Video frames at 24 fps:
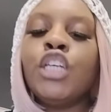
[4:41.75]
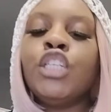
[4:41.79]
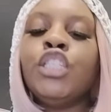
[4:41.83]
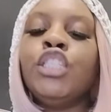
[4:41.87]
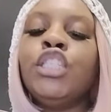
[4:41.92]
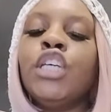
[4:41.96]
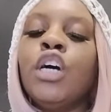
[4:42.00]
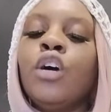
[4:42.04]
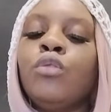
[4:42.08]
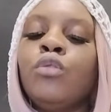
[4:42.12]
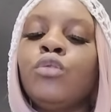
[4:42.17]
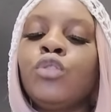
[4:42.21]

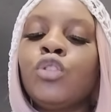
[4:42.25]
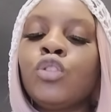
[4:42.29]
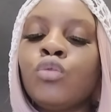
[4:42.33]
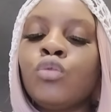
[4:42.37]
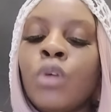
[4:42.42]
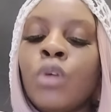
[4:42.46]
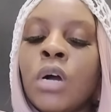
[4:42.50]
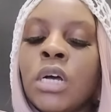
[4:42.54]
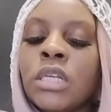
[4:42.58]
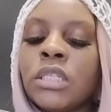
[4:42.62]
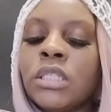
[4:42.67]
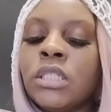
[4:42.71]
Don't
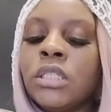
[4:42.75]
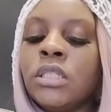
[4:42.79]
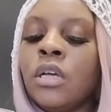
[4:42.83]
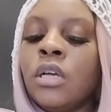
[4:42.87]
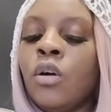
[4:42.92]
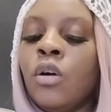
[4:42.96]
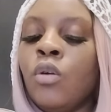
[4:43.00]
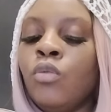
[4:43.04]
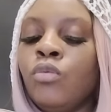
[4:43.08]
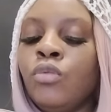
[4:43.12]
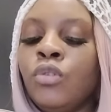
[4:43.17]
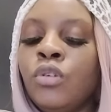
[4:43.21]
trust
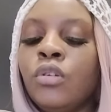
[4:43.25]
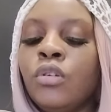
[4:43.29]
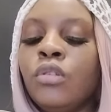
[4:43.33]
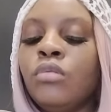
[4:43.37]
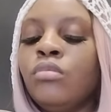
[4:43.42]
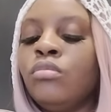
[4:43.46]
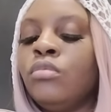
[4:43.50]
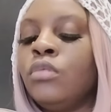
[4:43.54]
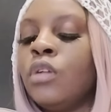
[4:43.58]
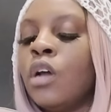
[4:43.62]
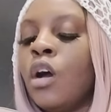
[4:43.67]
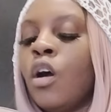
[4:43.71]
them.
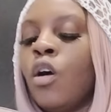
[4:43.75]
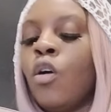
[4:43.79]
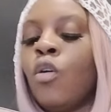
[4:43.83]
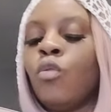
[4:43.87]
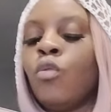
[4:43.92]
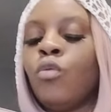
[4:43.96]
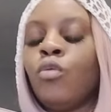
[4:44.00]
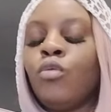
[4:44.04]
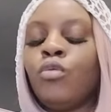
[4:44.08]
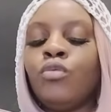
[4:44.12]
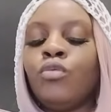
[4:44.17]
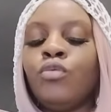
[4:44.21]

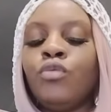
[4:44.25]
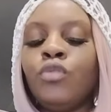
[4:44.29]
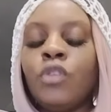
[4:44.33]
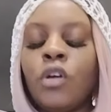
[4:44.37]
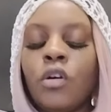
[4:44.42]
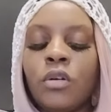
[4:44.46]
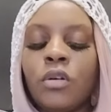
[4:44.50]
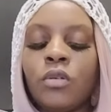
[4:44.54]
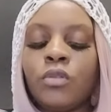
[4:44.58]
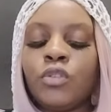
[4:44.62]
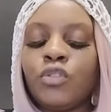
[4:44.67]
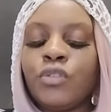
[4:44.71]
No,
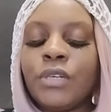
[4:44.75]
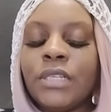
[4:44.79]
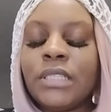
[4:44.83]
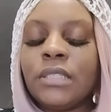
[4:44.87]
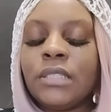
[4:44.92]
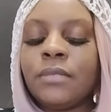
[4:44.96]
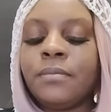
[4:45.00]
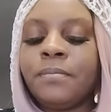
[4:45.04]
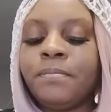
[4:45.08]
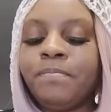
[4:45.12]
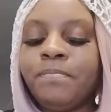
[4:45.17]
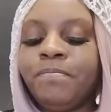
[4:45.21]
don't trust them.